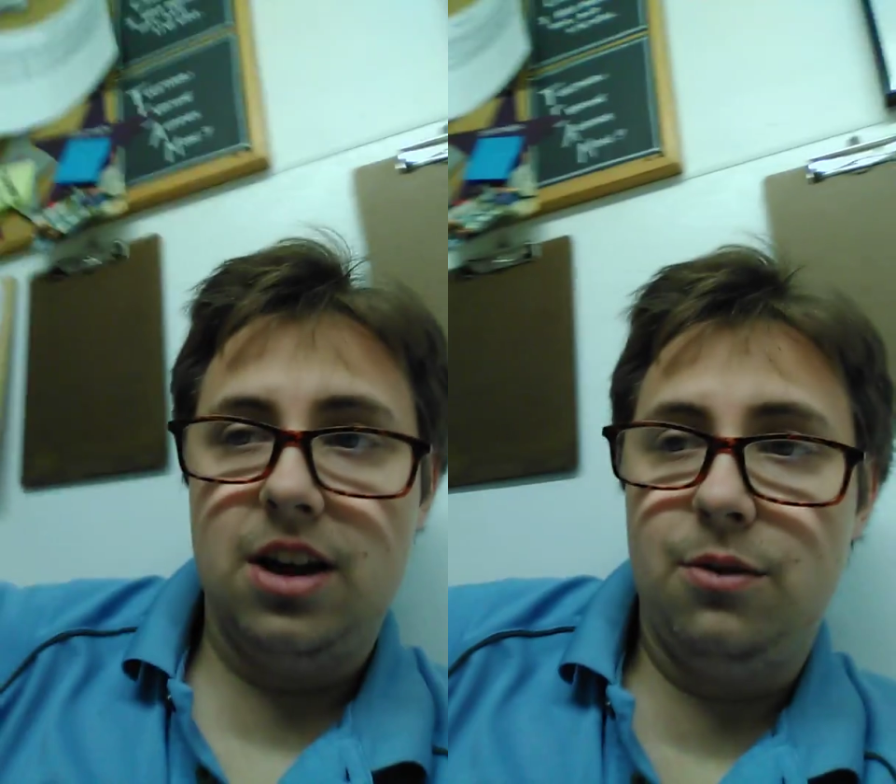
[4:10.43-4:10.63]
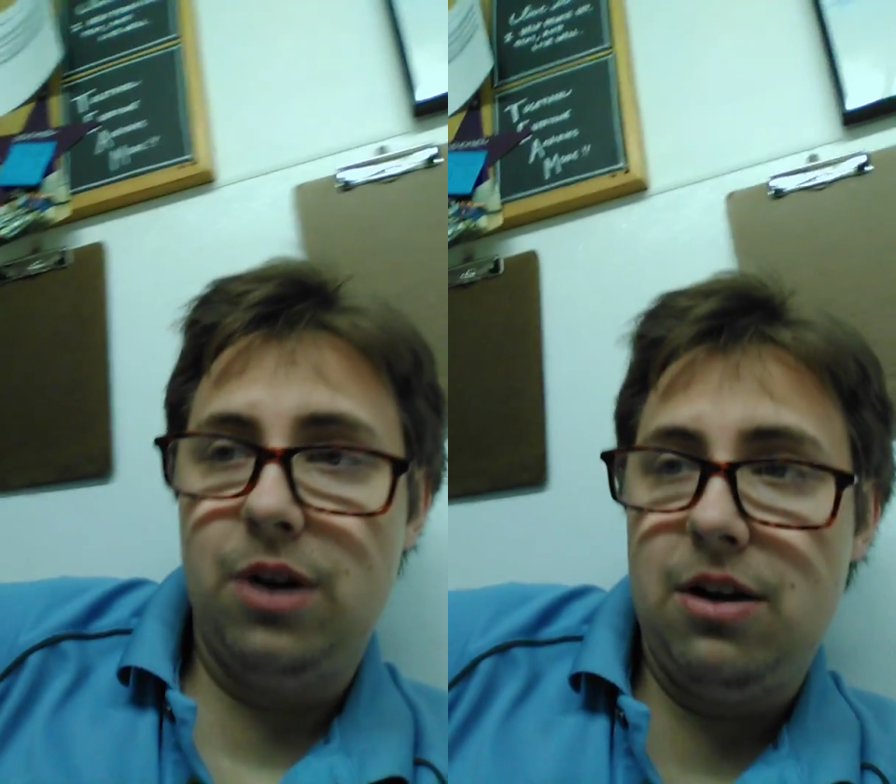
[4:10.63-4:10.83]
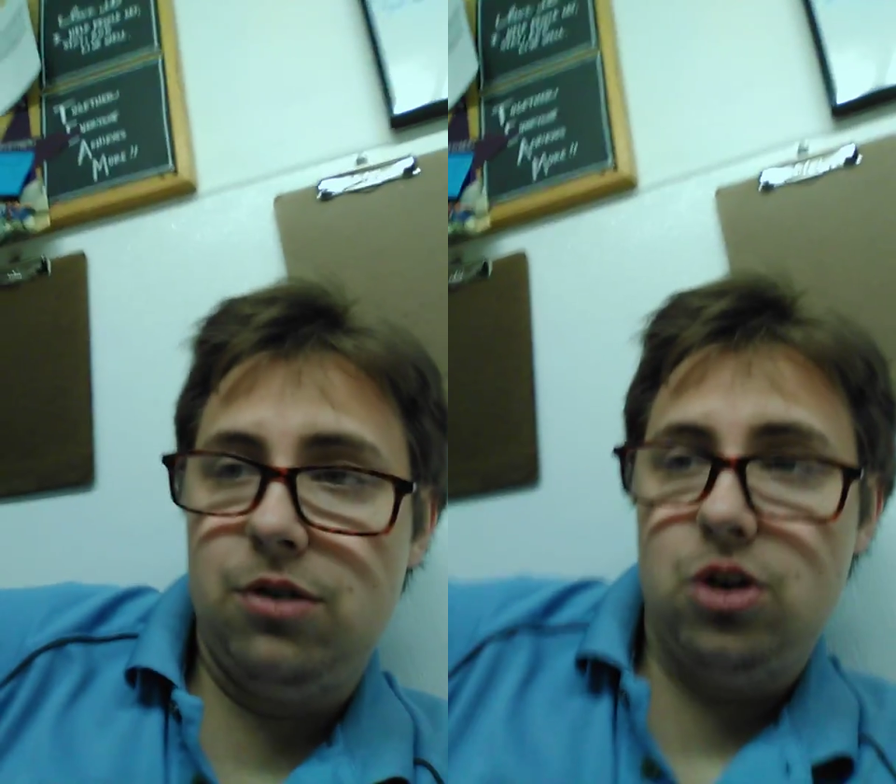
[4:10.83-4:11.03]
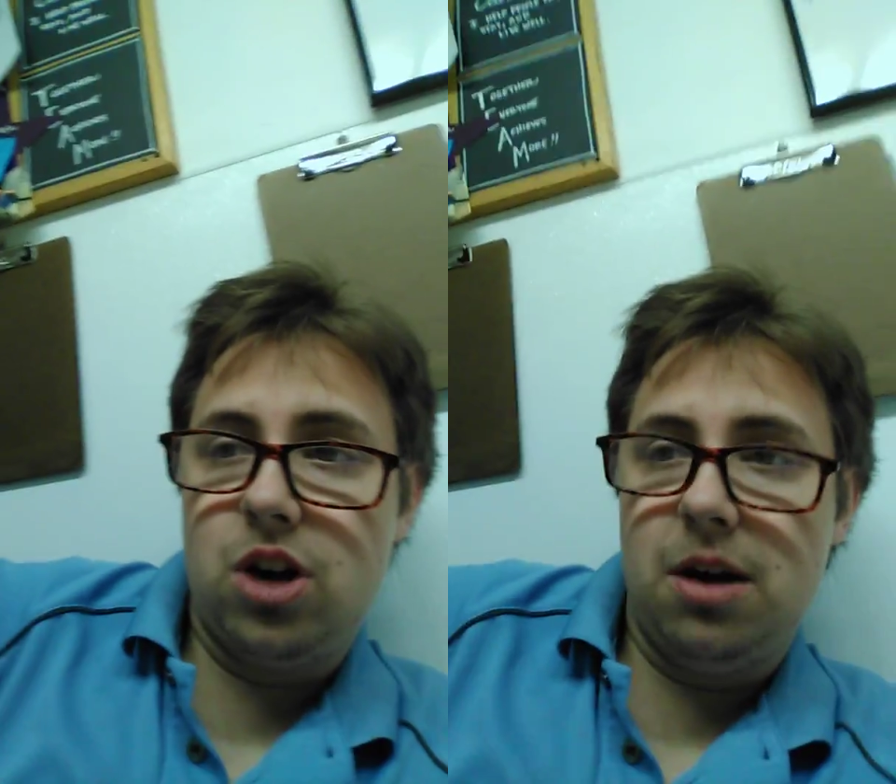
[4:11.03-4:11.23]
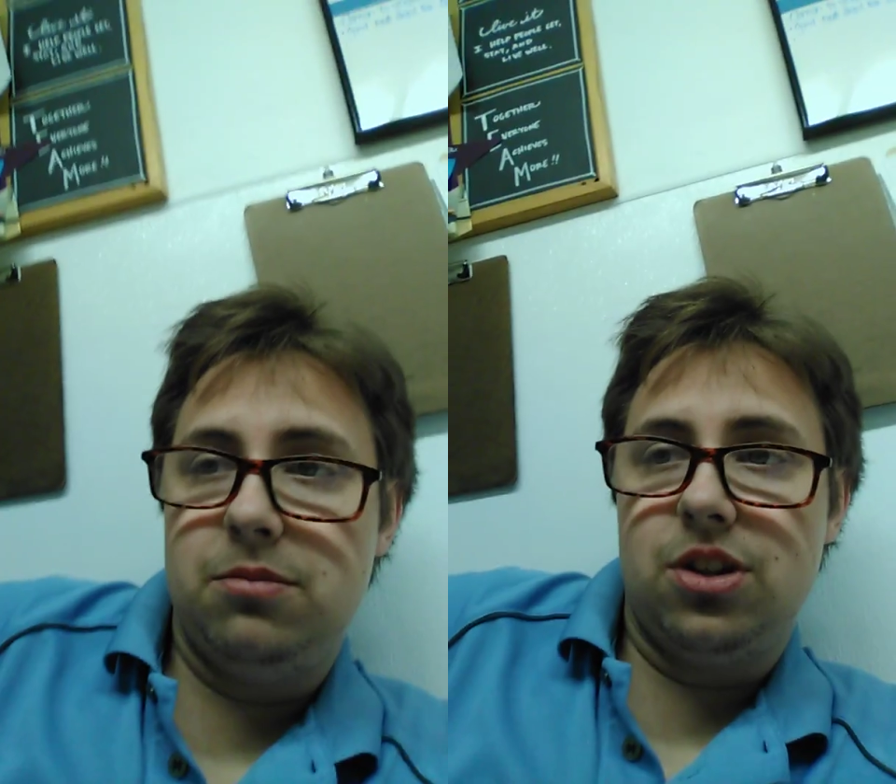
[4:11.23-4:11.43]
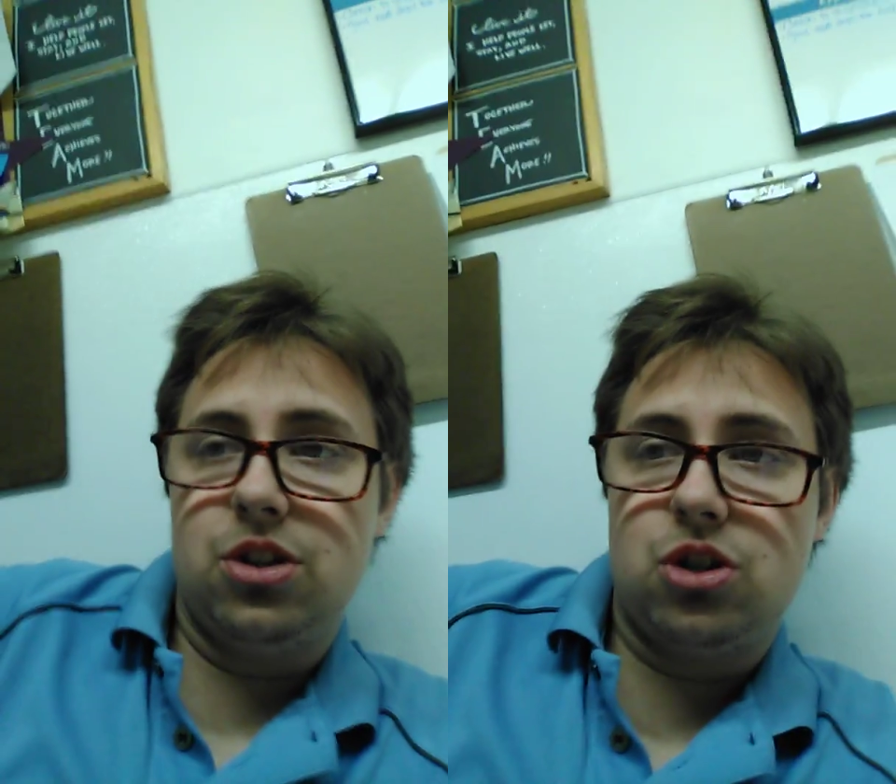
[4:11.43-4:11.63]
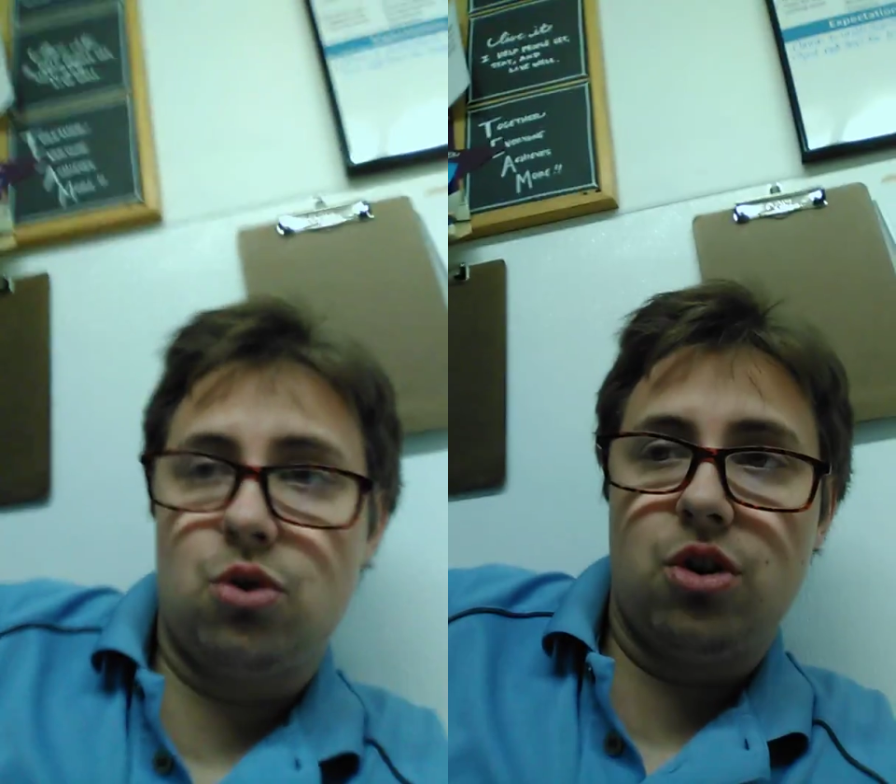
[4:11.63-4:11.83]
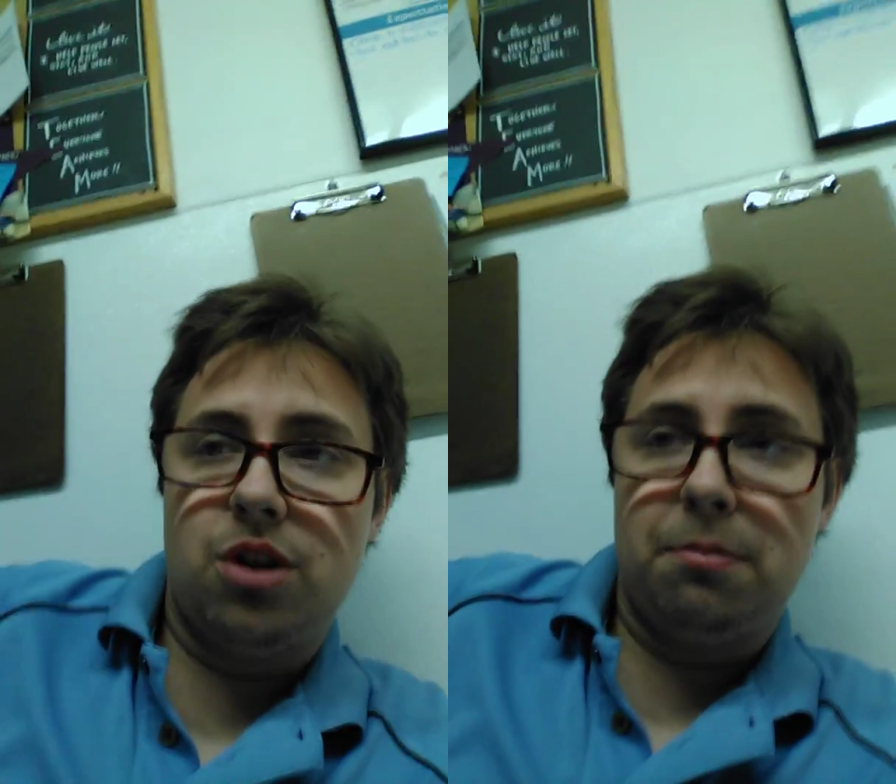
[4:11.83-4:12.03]
whenever you come to the
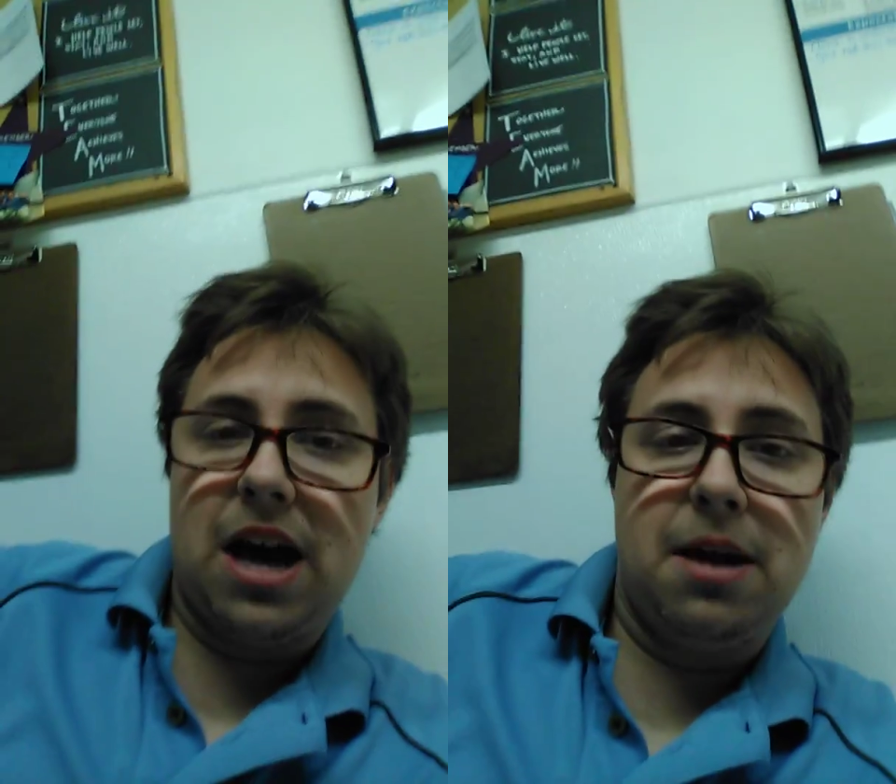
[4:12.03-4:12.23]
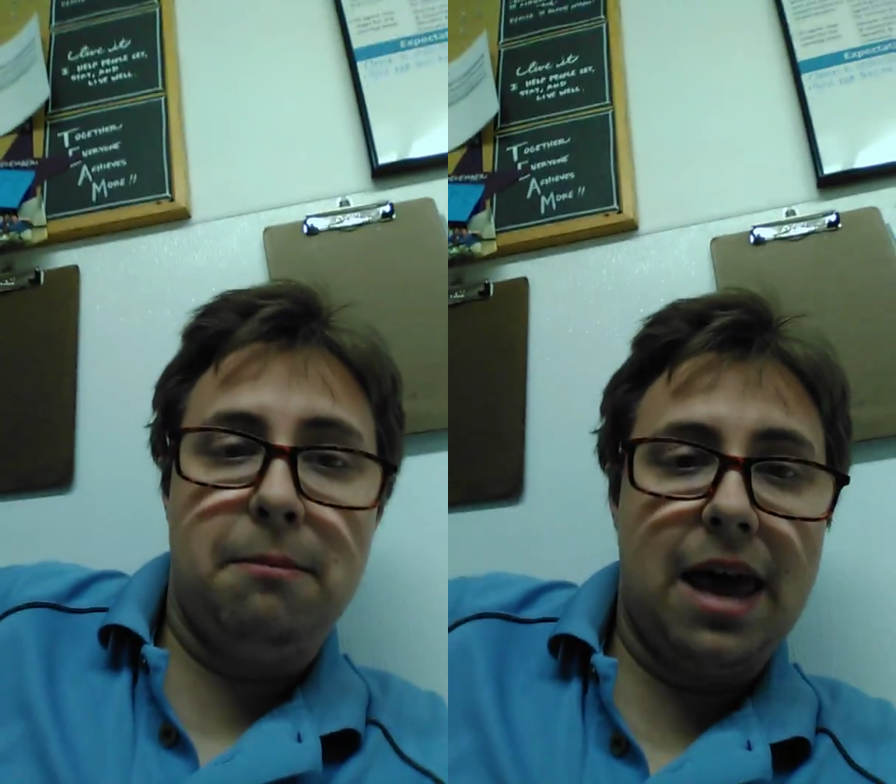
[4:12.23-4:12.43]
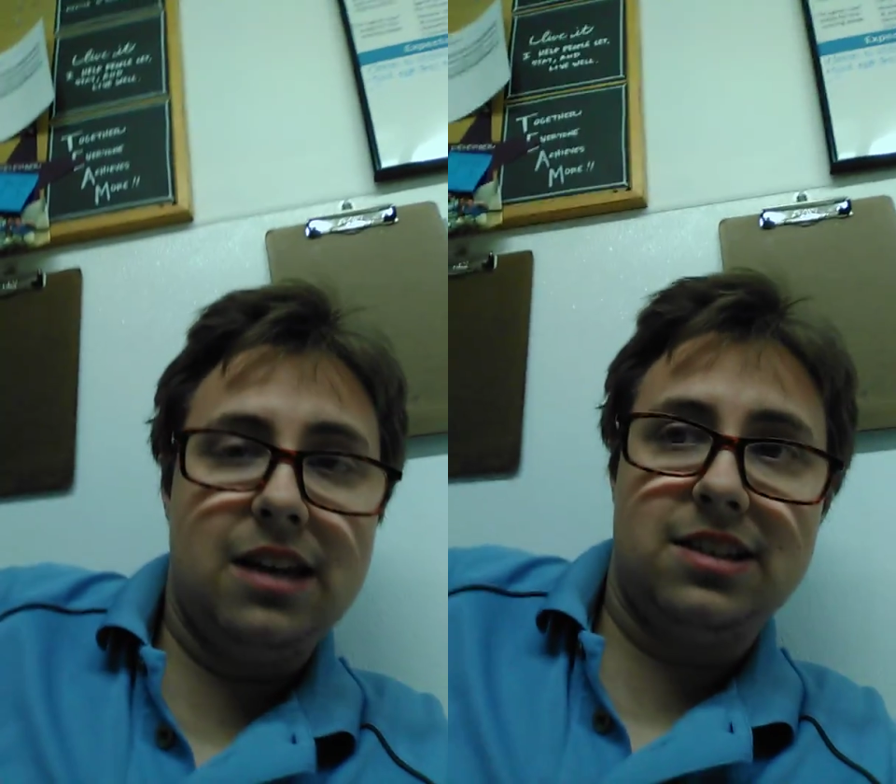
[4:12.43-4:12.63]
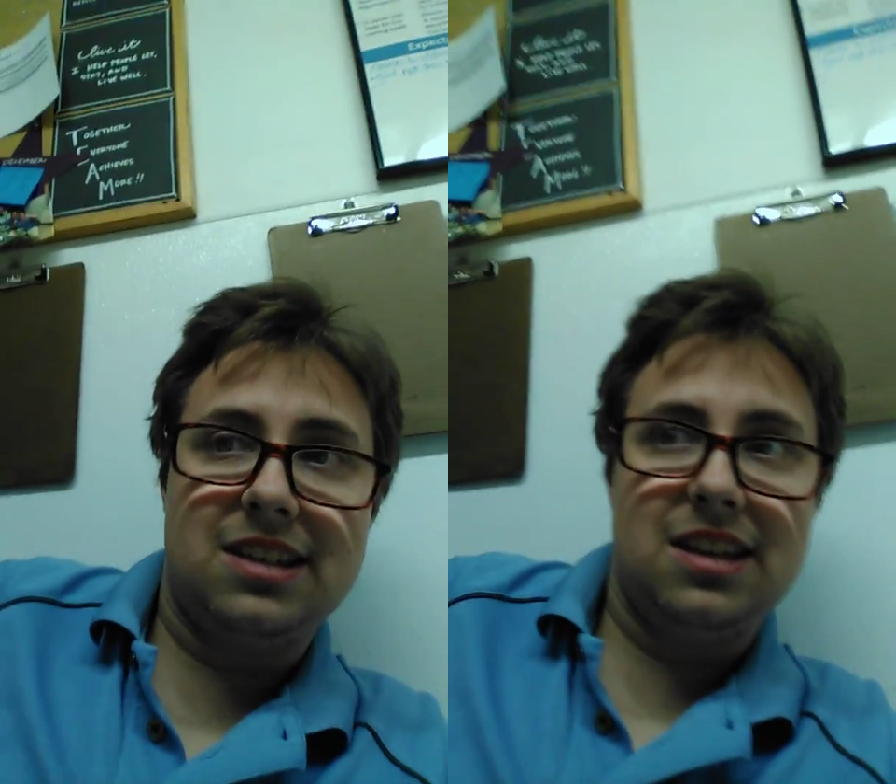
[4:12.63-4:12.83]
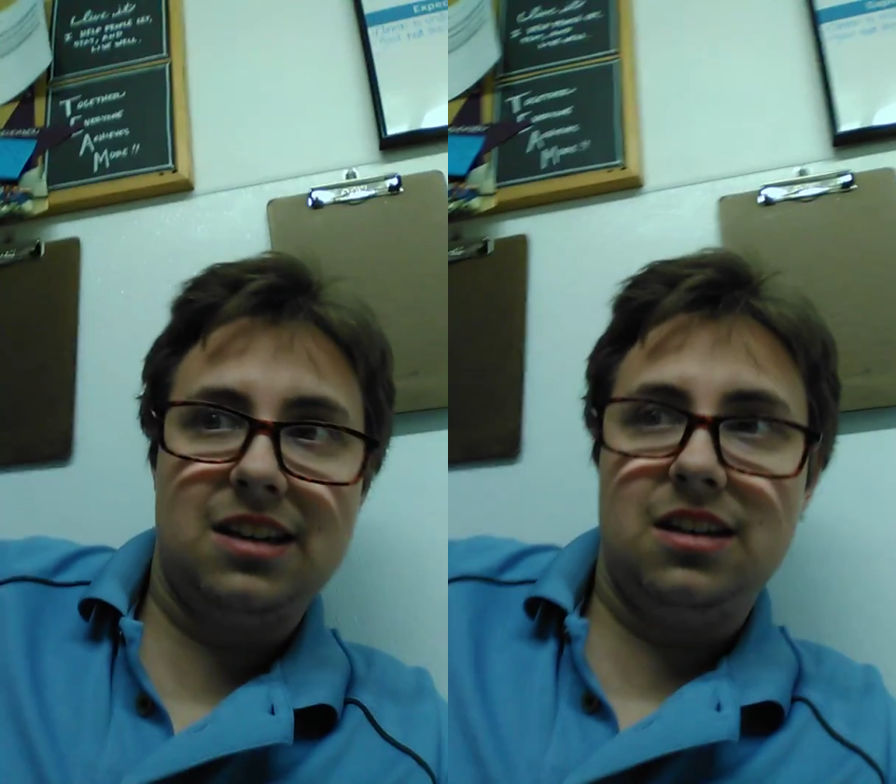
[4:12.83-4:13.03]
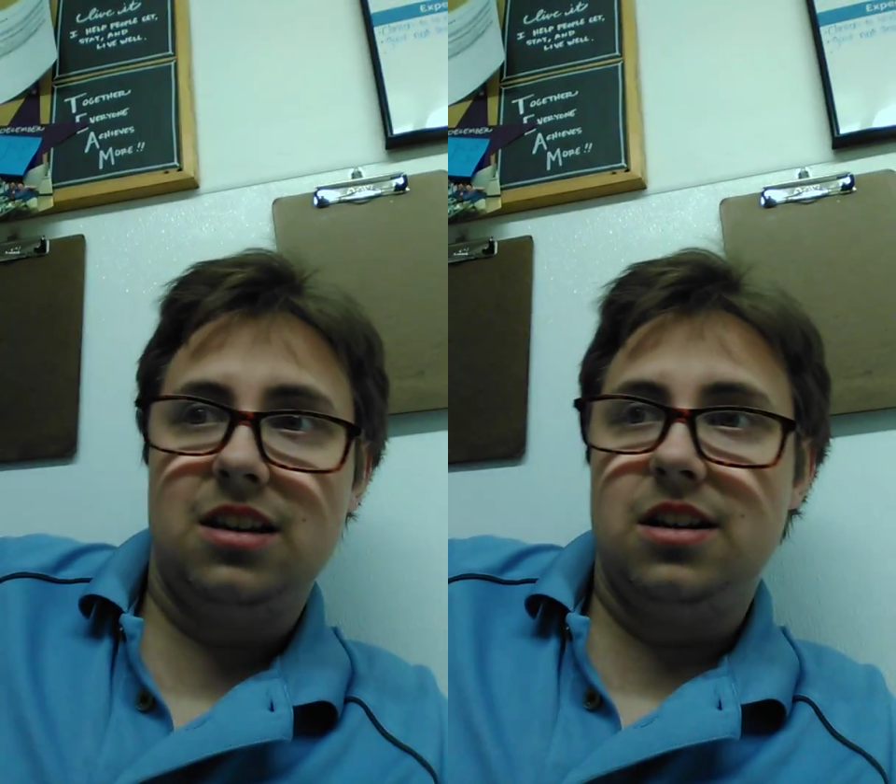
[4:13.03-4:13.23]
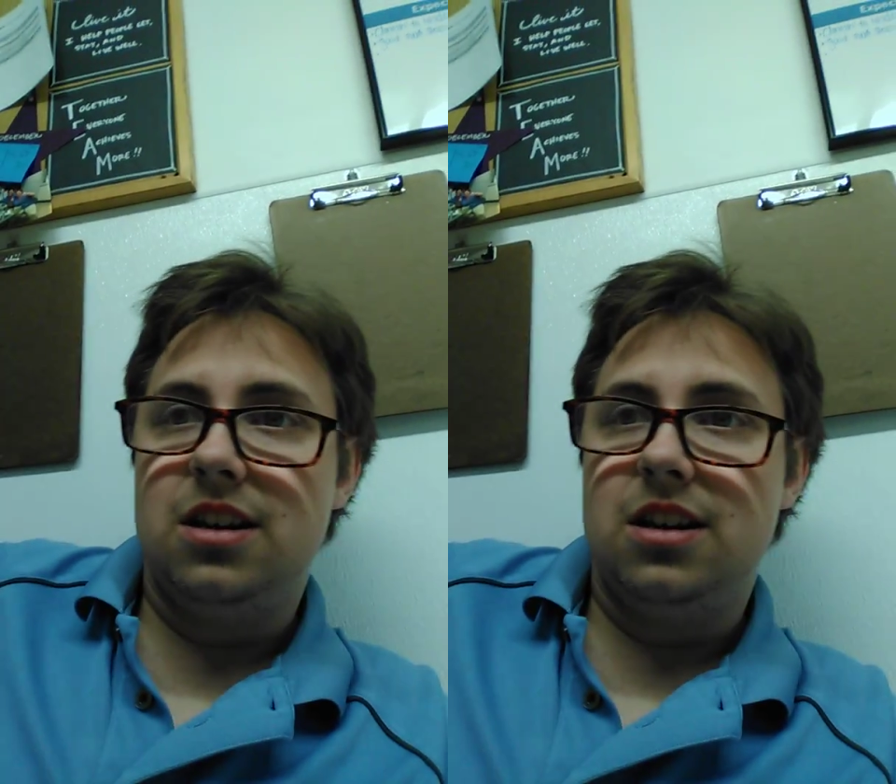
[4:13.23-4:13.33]
store to buy medicine